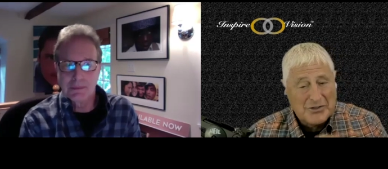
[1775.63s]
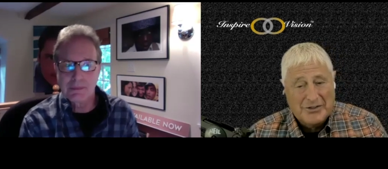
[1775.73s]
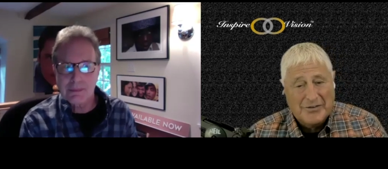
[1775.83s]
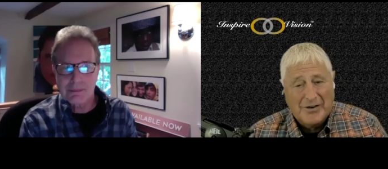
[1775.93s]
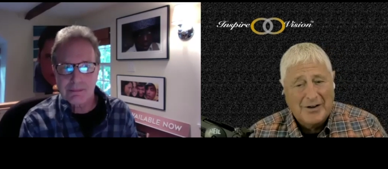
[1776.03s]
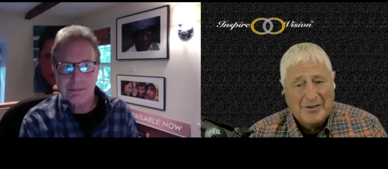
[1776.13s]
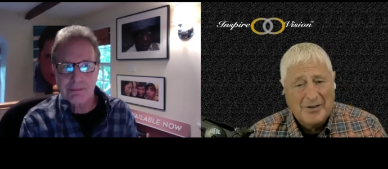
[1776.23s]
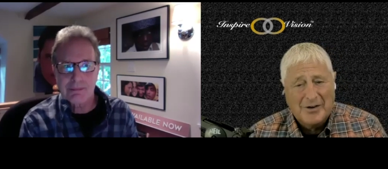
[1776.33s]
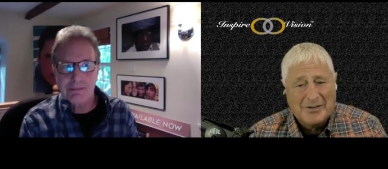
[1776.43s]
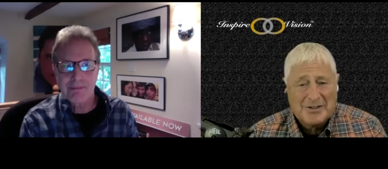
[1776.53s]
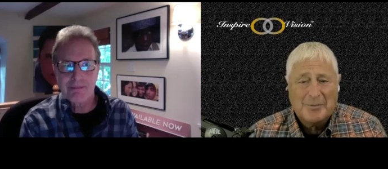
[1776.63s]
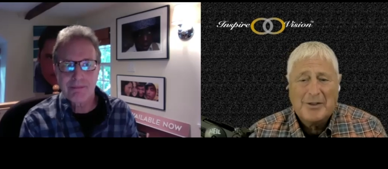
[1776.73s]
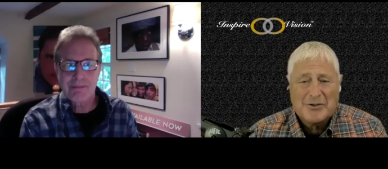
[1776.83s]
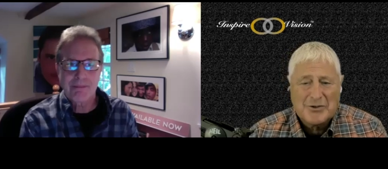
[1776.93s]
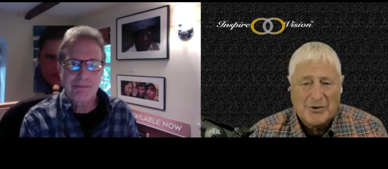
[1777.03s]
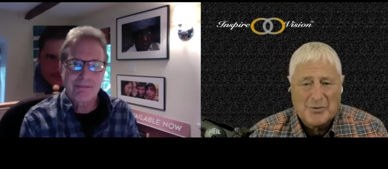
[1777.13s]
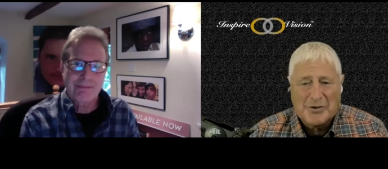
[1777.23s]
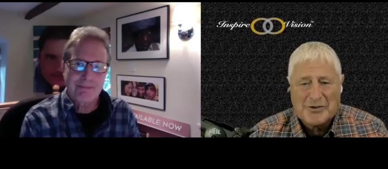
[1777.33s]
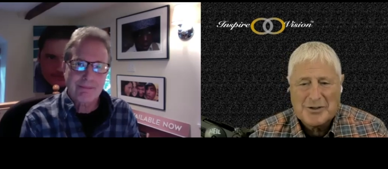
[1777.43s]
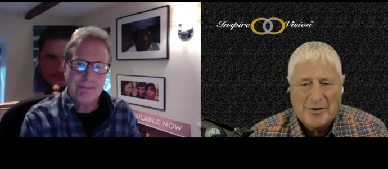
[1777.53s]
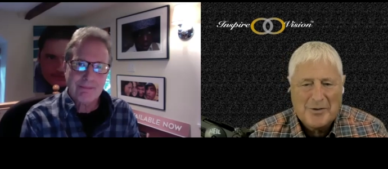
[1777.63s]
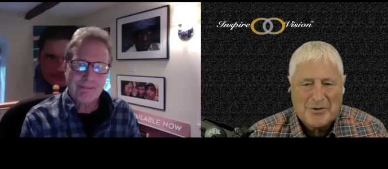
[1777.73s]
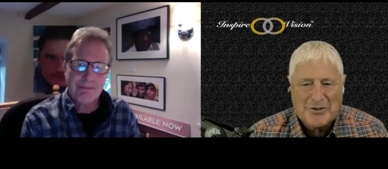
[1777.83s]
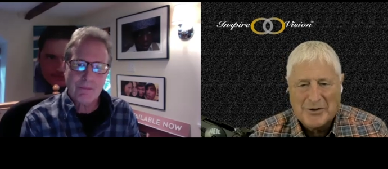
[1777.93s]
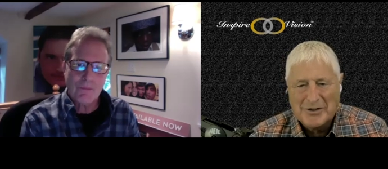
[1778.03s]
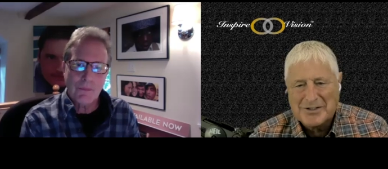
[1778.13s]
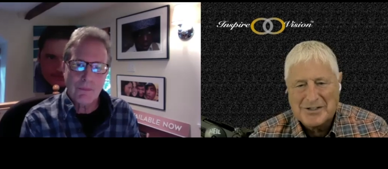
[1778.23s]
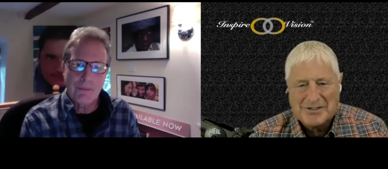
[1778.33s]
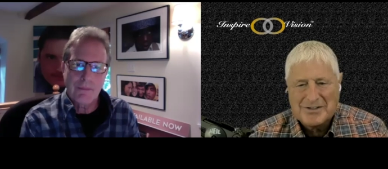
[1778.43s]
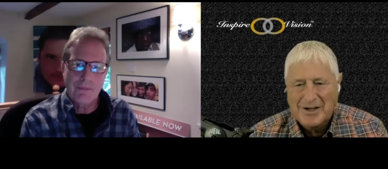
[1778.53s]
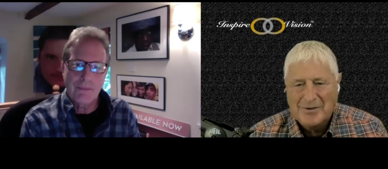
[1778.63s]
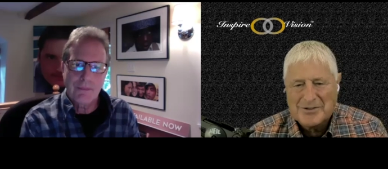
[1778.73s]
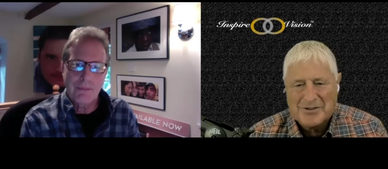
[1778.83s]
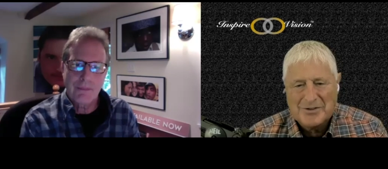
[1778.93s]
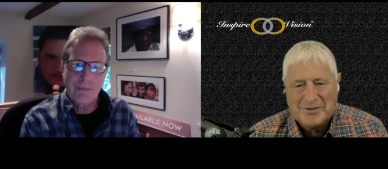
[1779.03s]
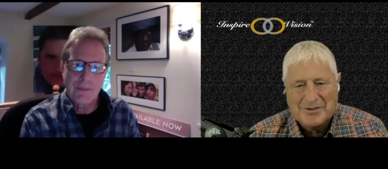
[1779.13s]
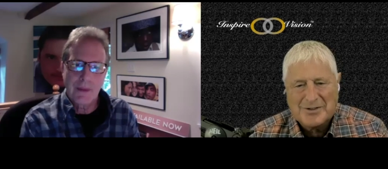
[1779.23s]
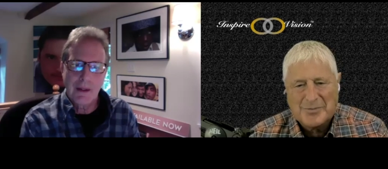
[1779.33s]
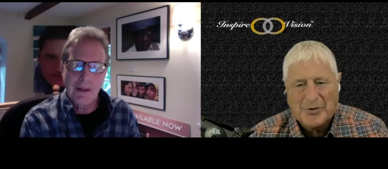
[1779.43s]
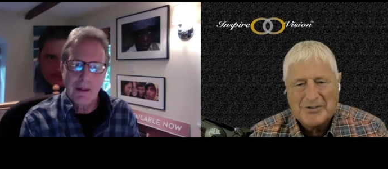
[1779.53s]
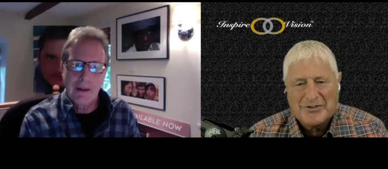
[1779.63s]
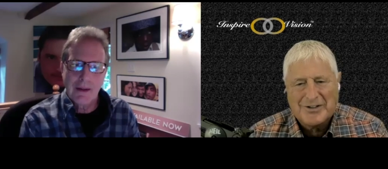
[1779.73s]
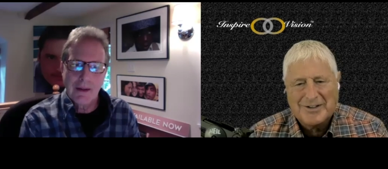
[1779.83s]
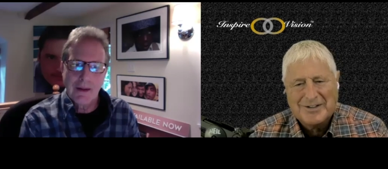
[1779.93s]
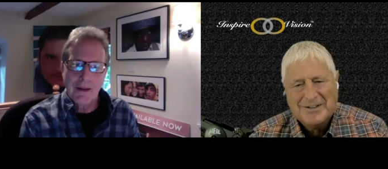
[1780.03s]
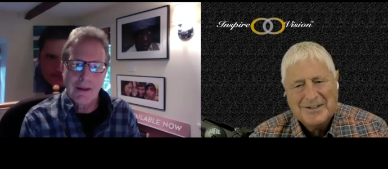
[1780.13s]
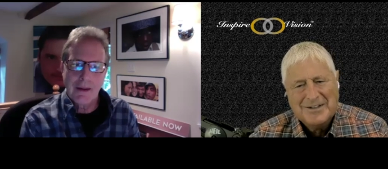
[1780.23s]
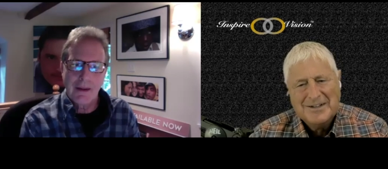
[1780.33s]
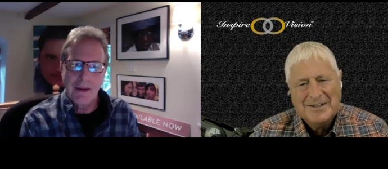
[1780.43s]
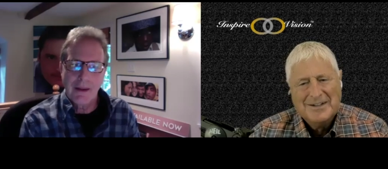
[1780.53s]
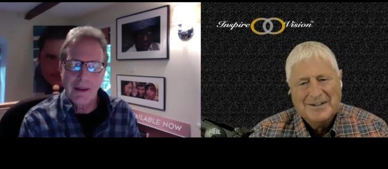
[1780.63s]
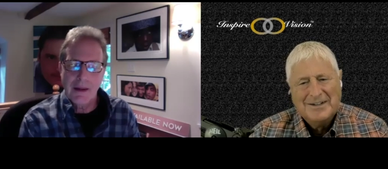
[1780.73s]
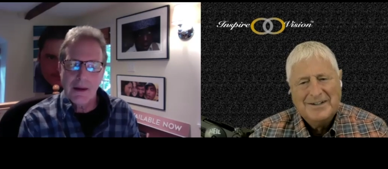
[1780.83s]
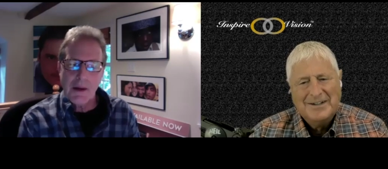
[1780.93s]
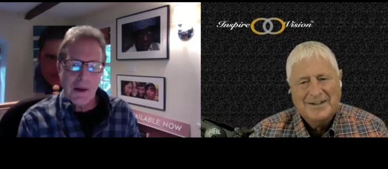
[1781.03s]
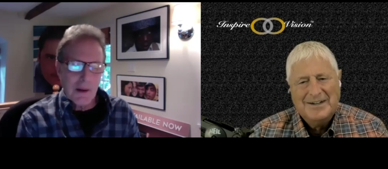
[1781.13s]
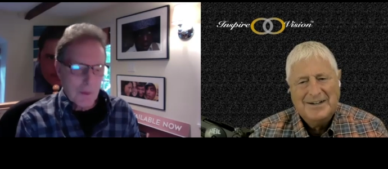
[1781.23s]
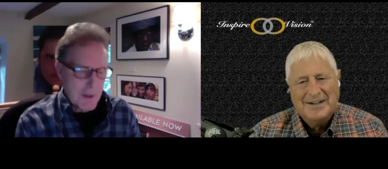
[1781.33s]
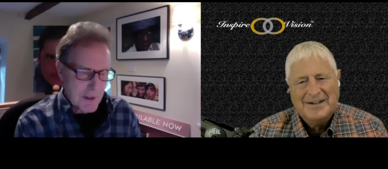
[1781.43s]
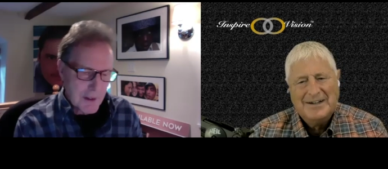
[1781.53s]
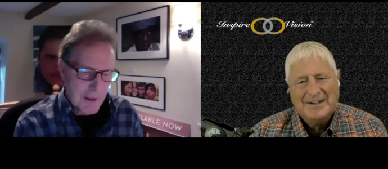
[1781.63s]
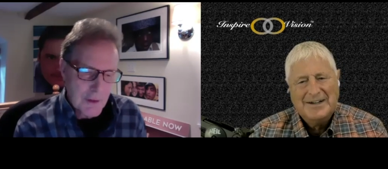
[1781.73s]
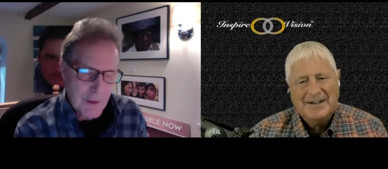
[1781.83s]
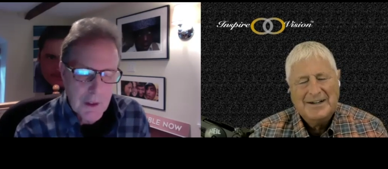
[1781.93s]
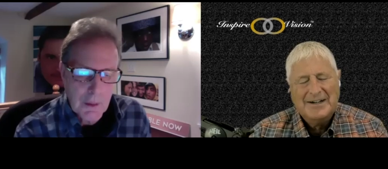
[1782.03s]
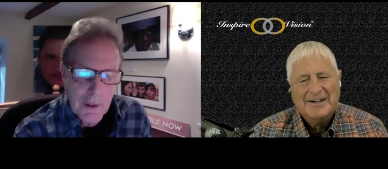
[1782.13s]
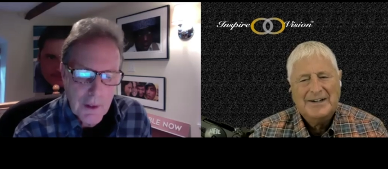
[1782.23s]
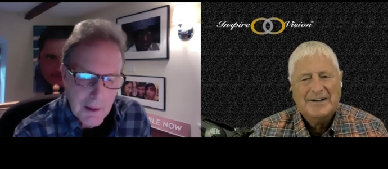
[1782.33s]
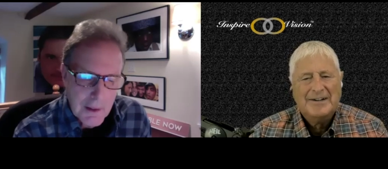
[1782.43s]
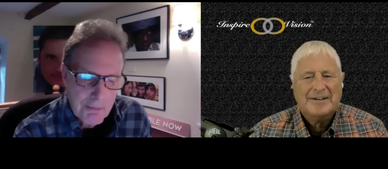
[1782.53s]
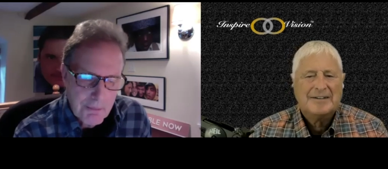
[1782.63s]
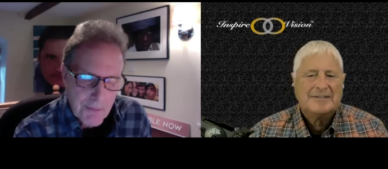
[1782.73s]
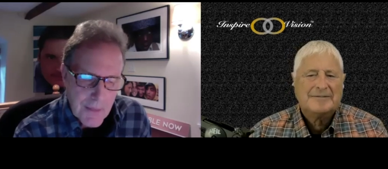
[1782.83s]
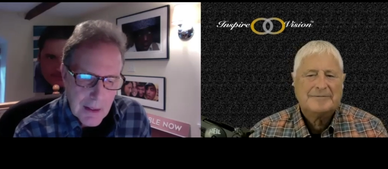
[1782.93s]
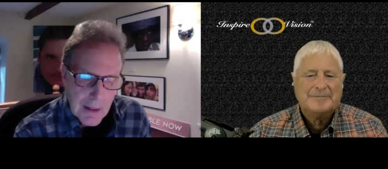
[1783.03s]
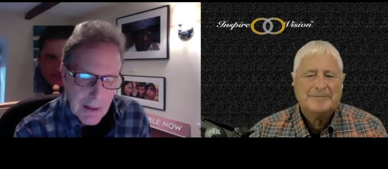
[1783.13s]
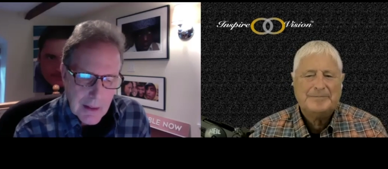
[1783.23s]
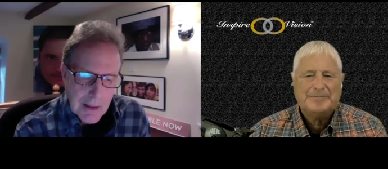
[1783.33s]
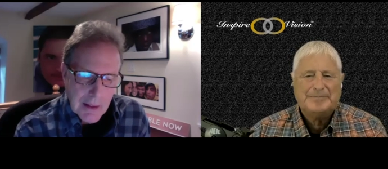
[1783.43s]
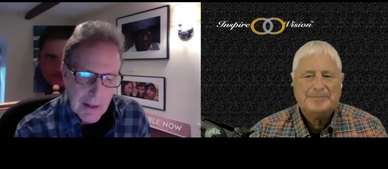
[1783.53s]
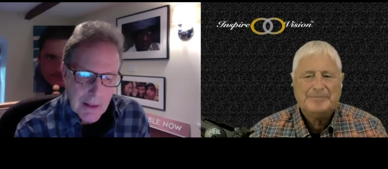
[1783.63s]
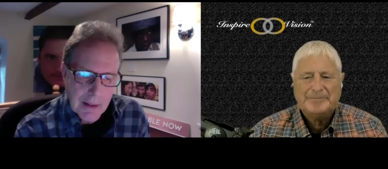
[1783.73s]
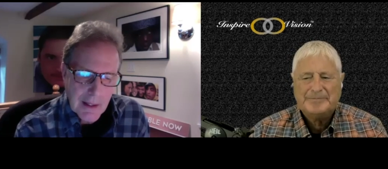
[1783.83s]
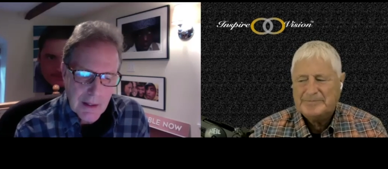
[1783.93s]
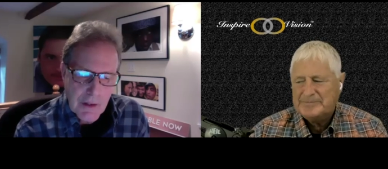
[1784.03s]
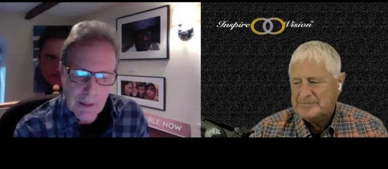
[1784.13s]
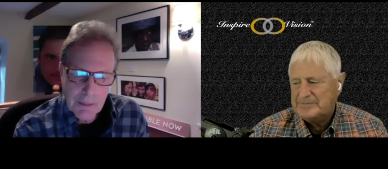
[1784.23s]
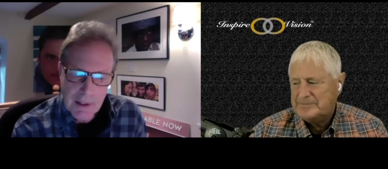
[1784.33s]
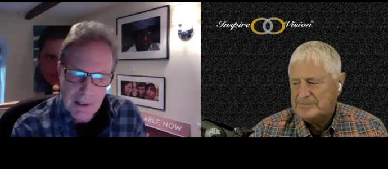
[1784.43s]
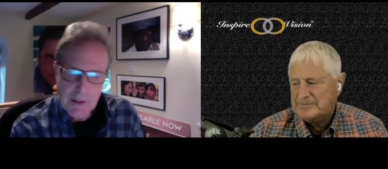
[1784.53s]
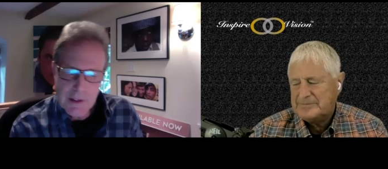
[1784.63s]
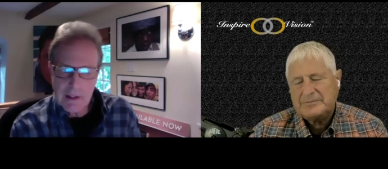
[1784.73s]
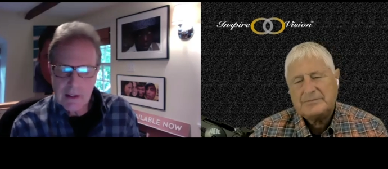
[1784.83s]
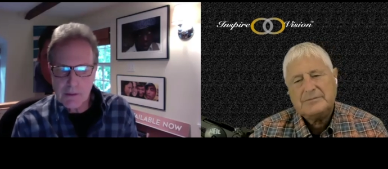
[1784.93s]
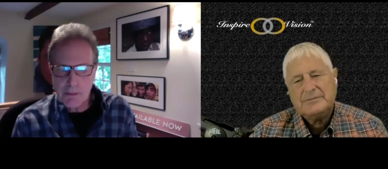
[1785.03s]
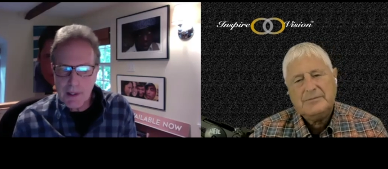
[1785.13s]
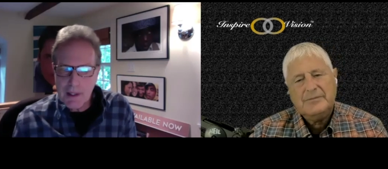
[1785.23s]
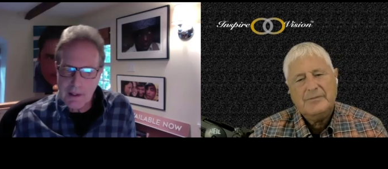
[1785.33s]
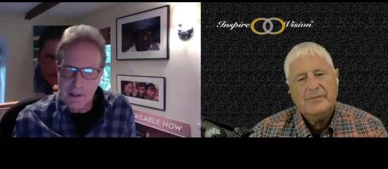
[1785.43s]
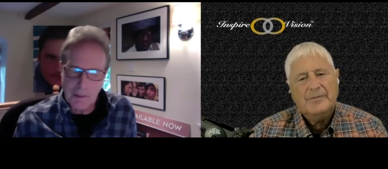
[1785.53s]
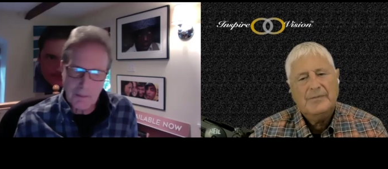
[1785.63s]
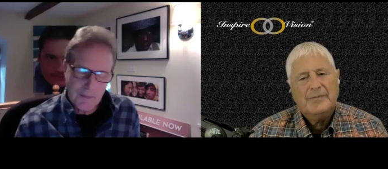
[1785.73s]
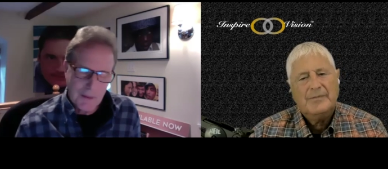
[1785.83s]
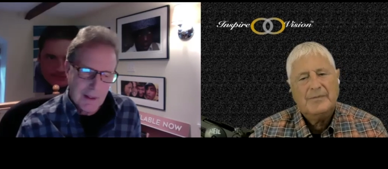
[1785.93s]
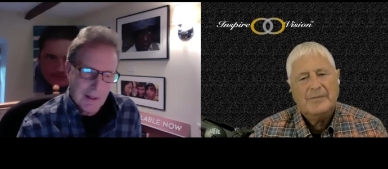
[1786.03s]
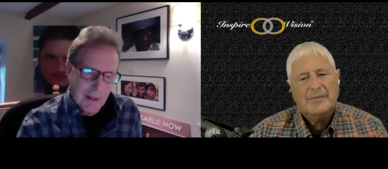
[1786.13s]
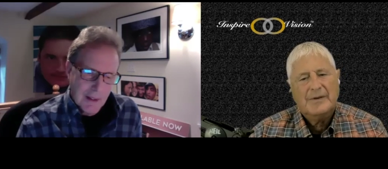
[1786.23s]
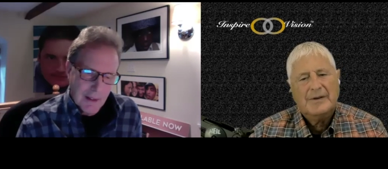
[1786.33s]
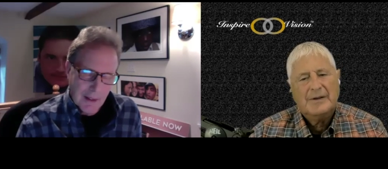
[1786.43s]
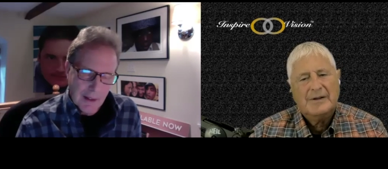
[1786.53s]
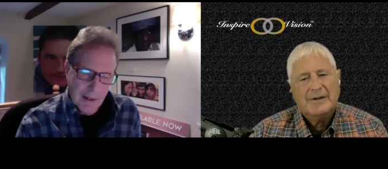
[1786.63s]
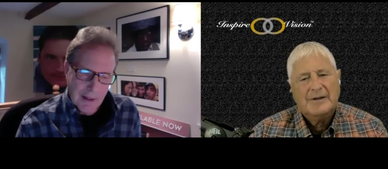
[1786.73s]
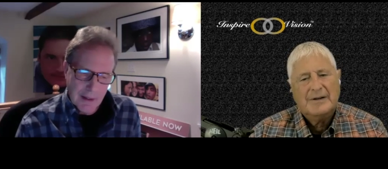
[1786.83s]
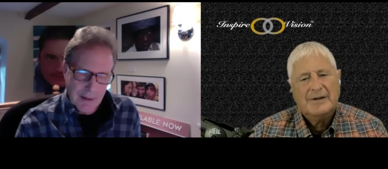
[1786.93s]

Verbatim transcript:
Speaker 1: that you got in there. Some other stories. What are some other stories? Because that was so inspirational.
Speaker 2: There's another story where um, a counselor named Kelsey is bathing in and